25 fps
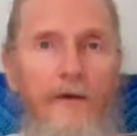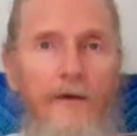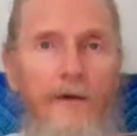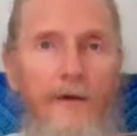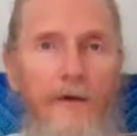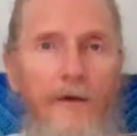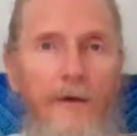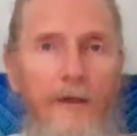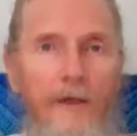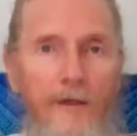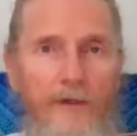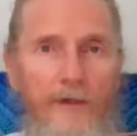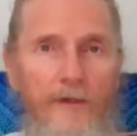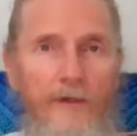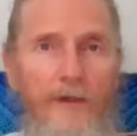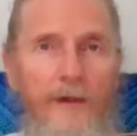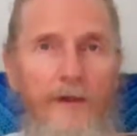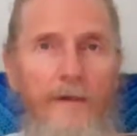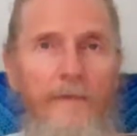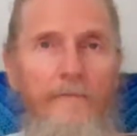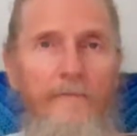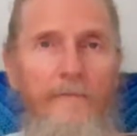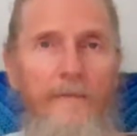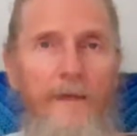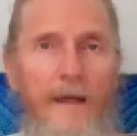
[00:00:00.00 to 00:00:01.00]
nourished,
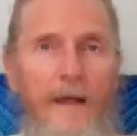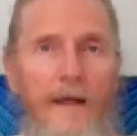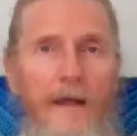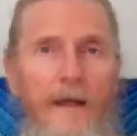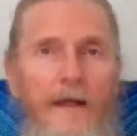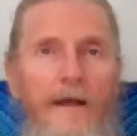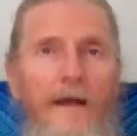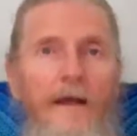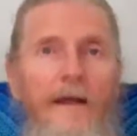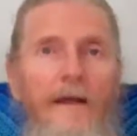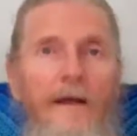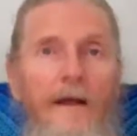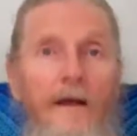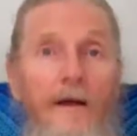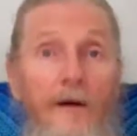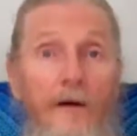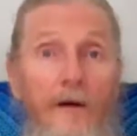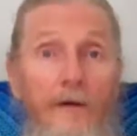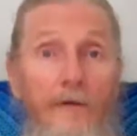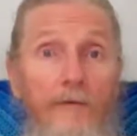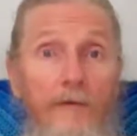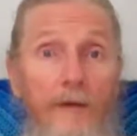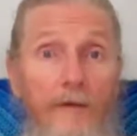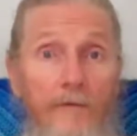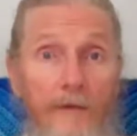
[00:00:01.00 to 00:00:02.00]
it can get
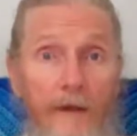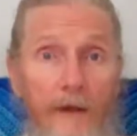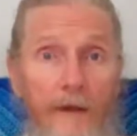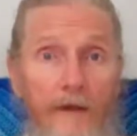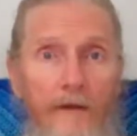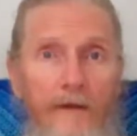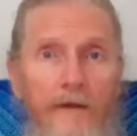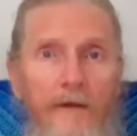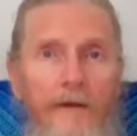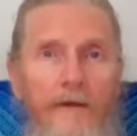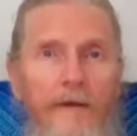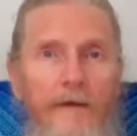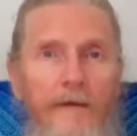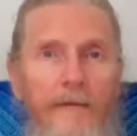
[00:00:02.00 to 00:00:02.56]
cultivated.